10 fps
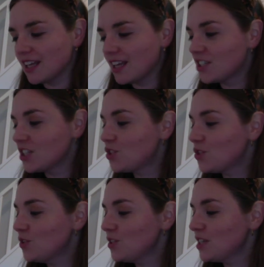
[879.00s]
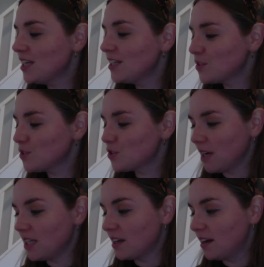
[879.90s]
She stood a little
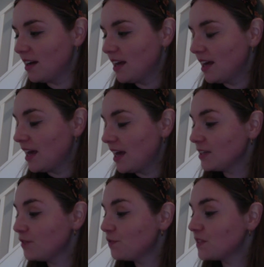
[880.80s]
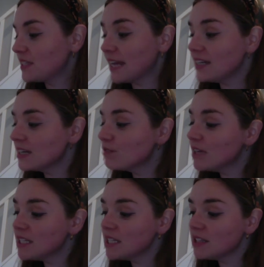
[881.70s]
straighter, as if standing
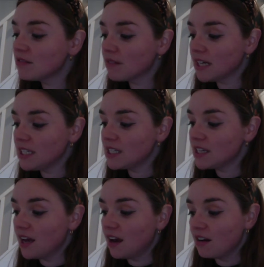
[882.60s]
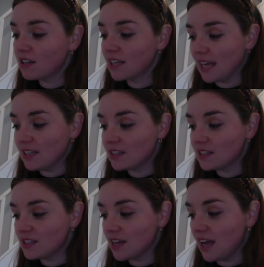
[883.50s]
ready to greet her
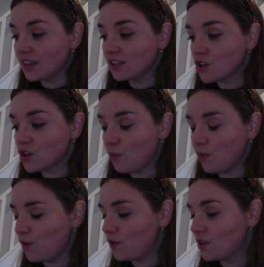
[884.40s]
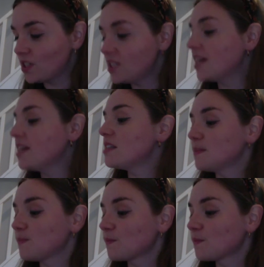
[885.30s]
guests at the top of her stairs.
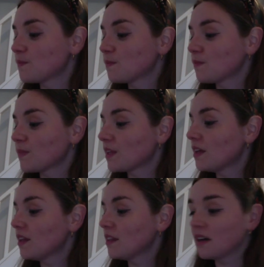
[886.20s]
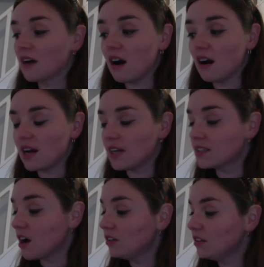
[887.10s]
The car had
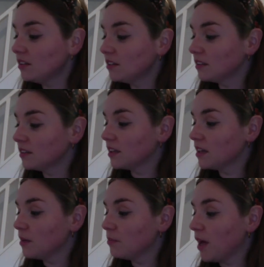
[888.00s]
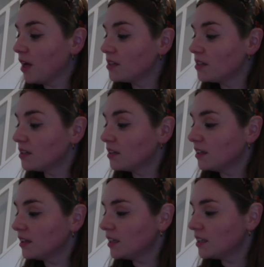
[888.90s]
gone, but
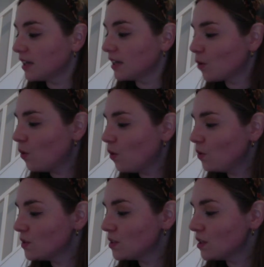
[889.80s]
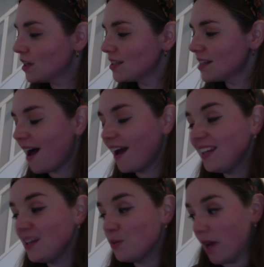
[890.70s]
it had caused a
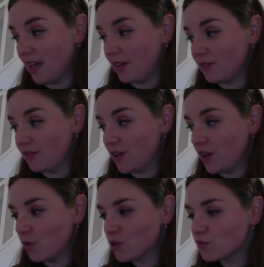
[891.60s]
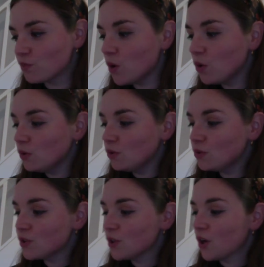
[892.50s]
tiny wave which rolled
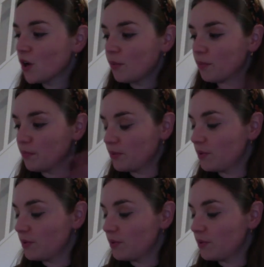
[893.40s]
up